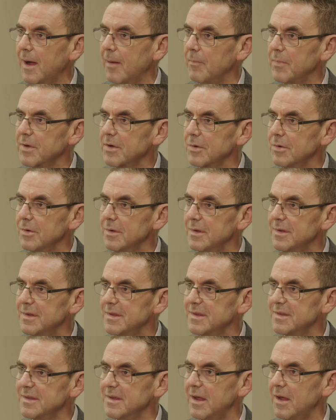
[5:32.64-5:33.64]

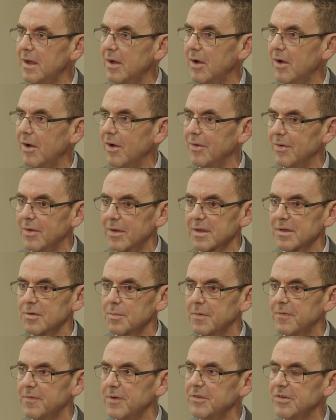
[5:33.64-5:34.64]
Because
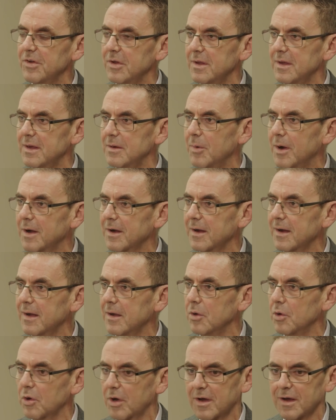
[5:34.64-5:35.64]
superficially one
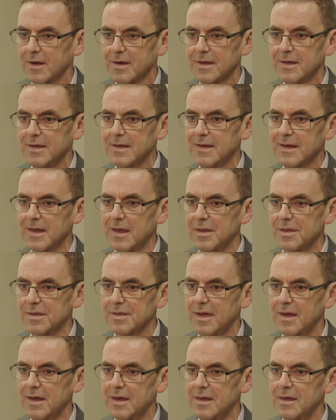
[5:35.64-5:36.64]
can look and
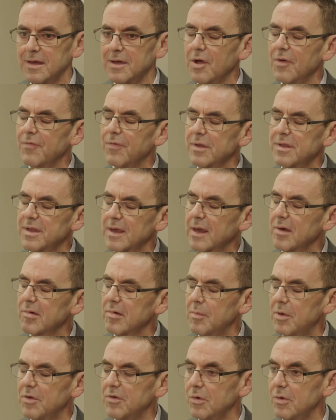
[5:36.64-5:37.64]
say, for
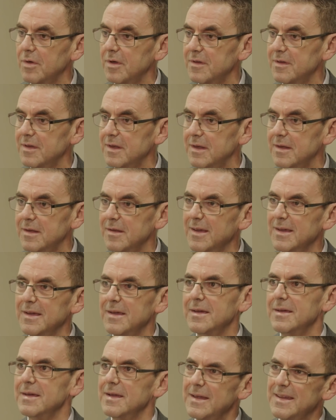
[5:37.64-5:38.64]
secondary maternity,
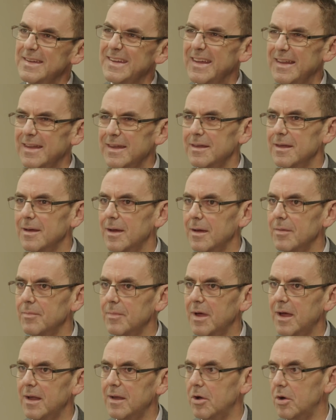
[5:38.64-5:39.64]
you need
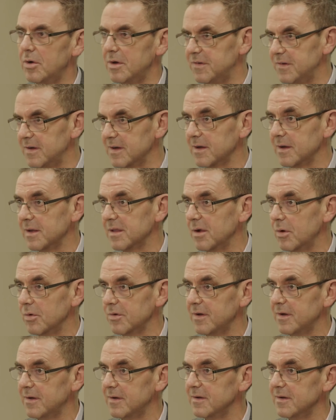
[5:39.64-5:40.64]
an O&G
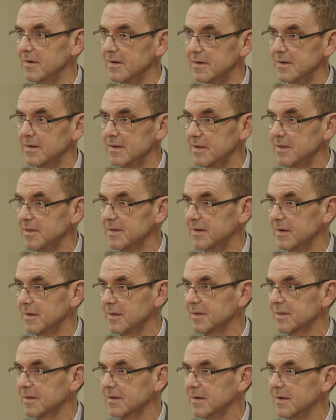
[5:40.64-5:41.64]
consultant and an
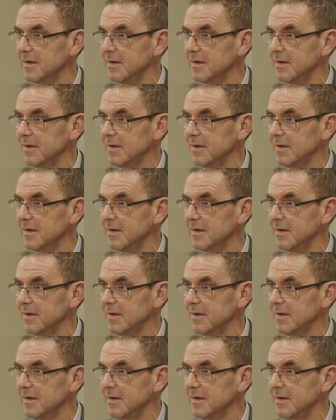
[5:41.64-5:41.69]
anaesthetist.